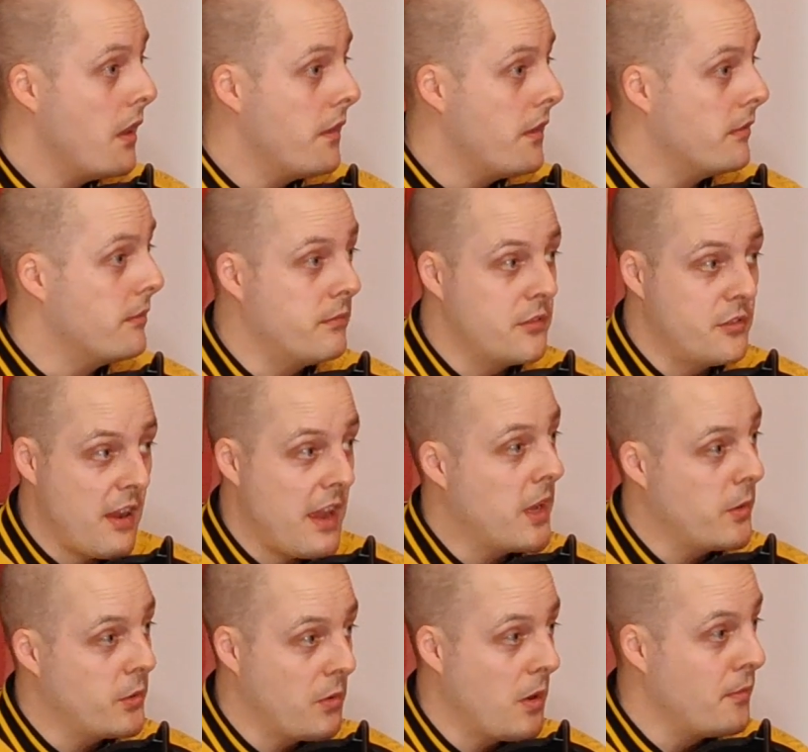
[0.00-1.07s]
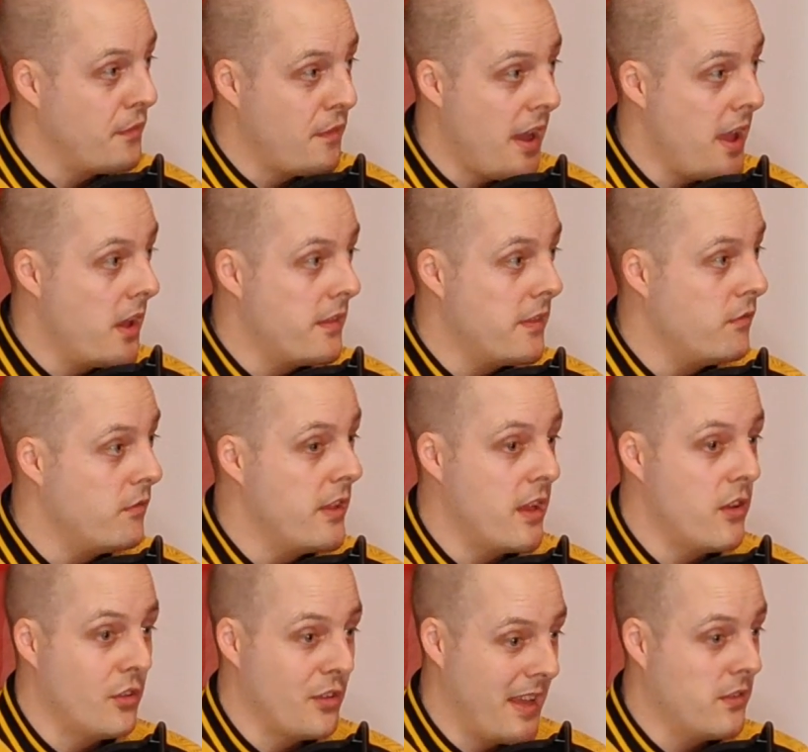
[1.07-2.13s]
the strikers were on fire, they, they
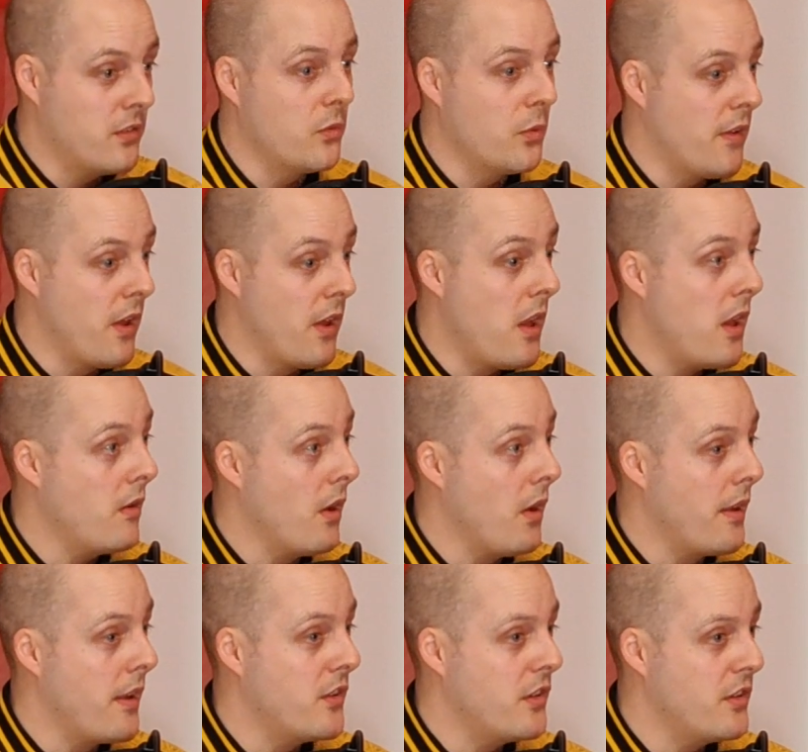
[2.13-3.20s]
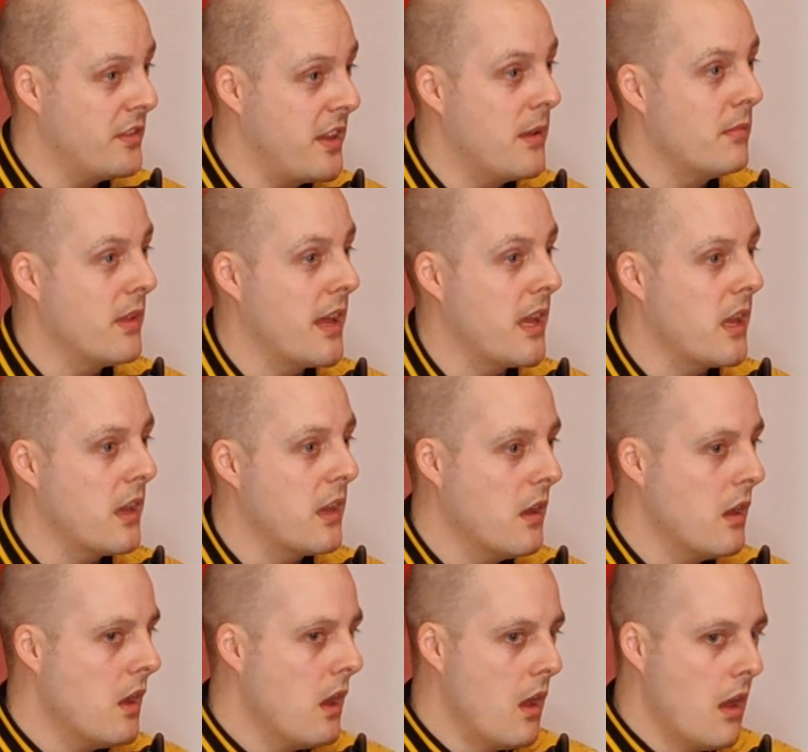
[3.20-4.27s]
just hit us where it hurt. And it just seemed like
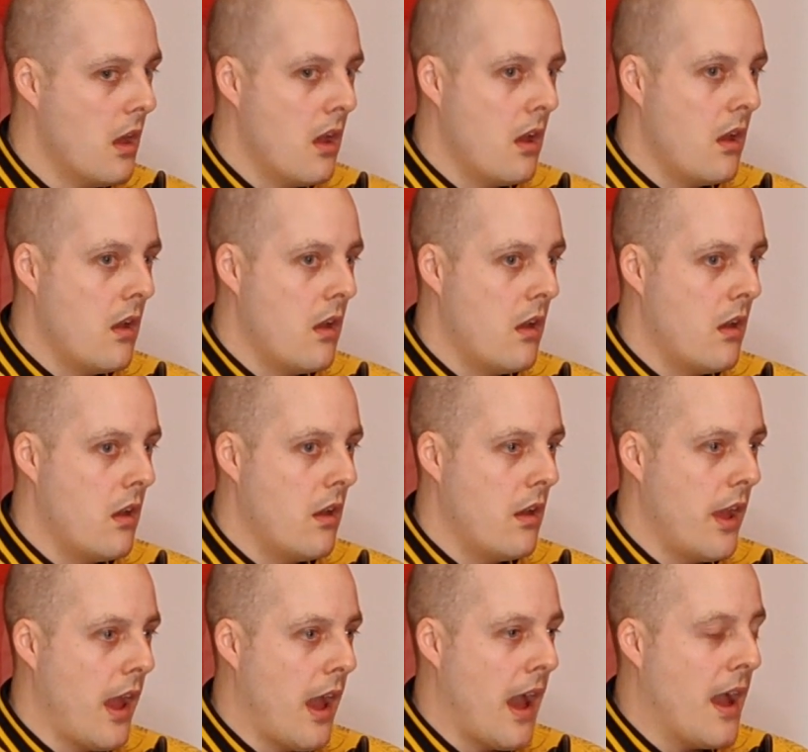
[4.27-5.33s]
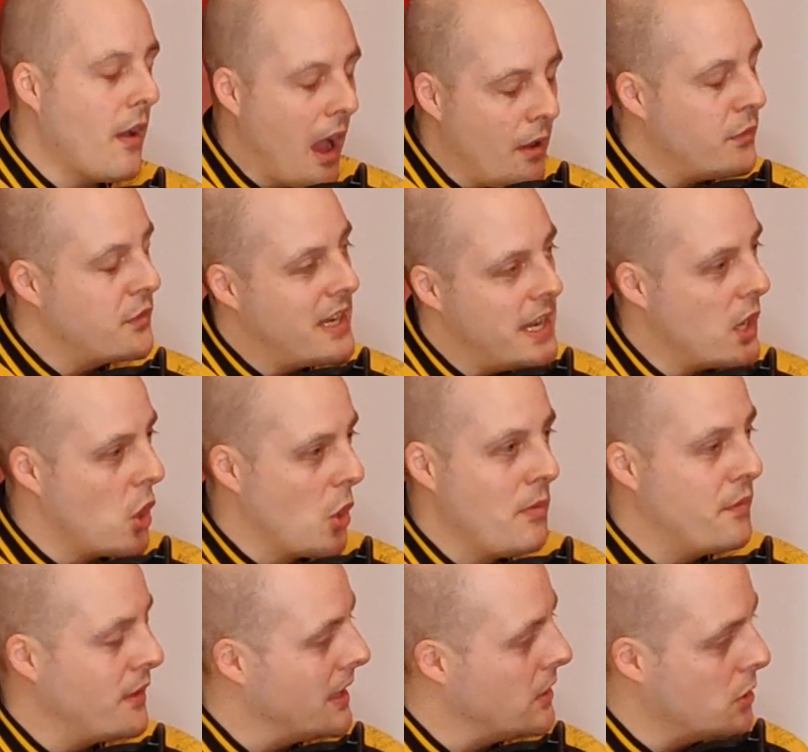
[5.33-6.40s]
I, I've seen it
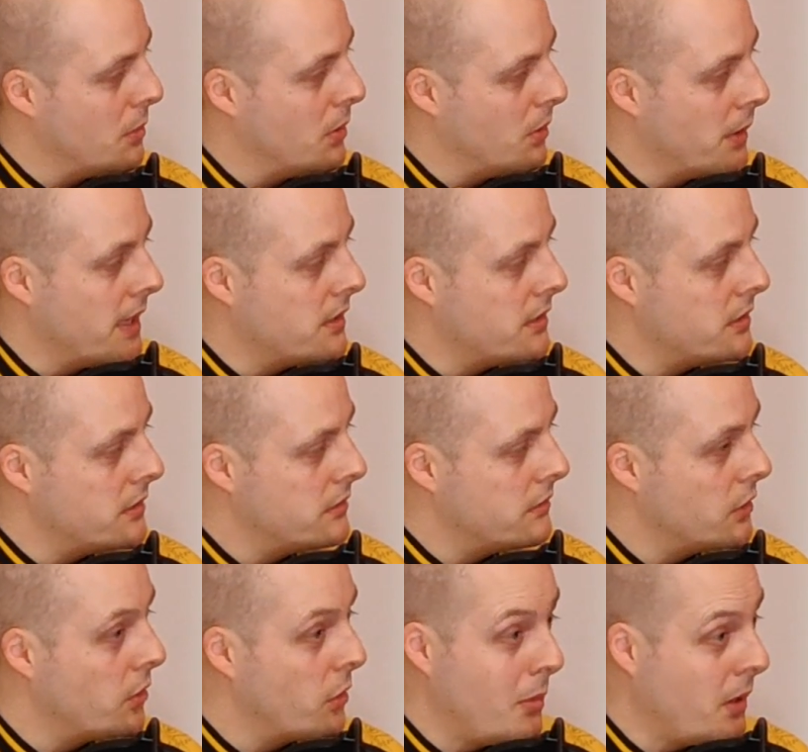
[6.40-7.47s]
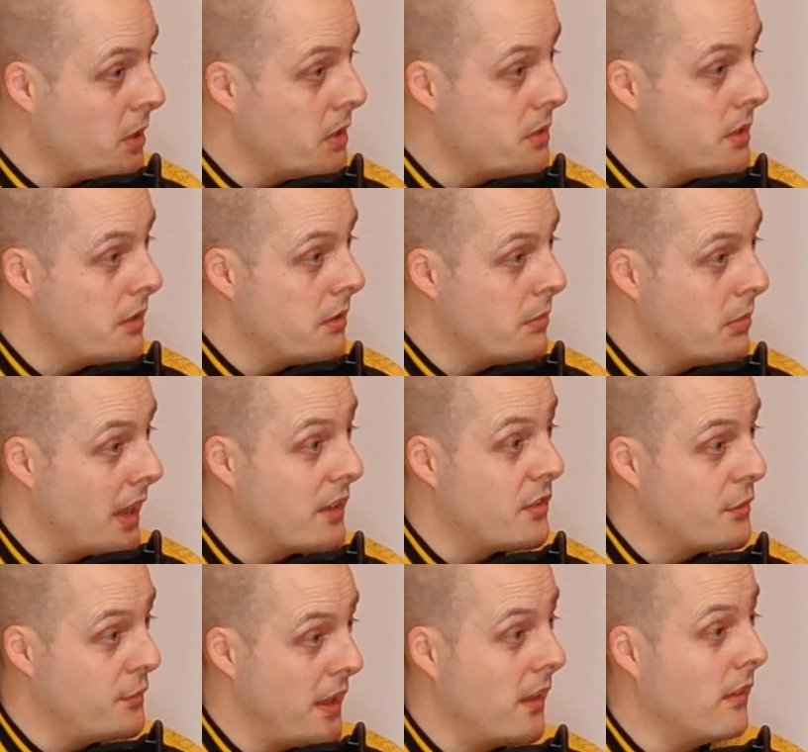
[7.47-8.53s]
coming for the last couple of weeks. I don't know about you two, but I
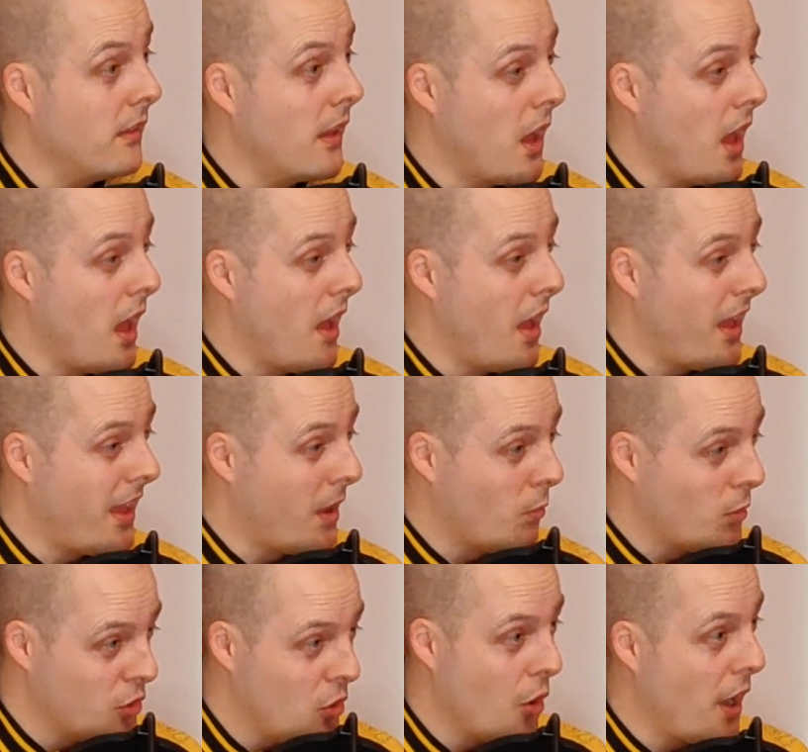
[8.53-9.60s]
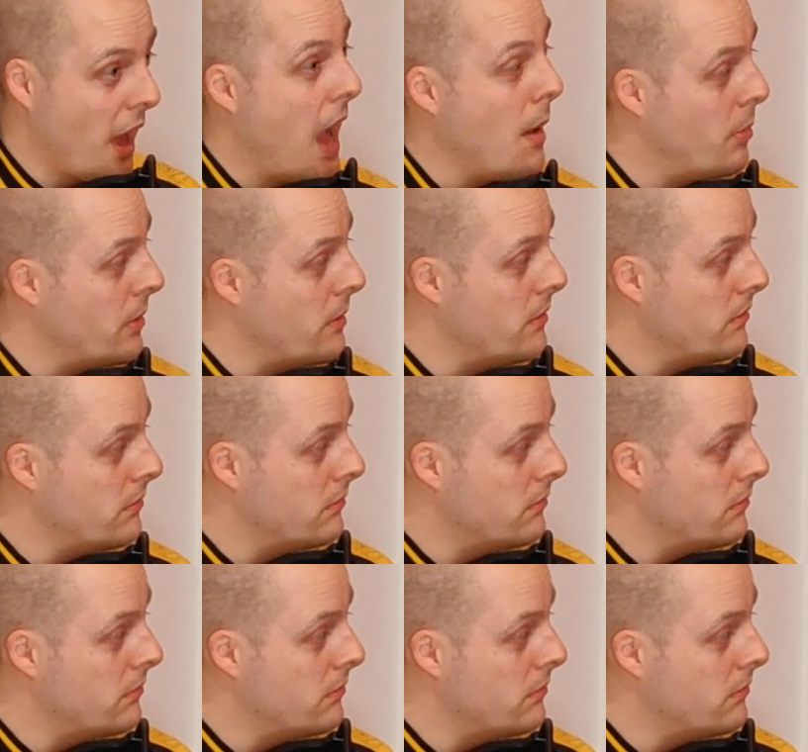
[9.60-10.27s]
just felt it was going to happen.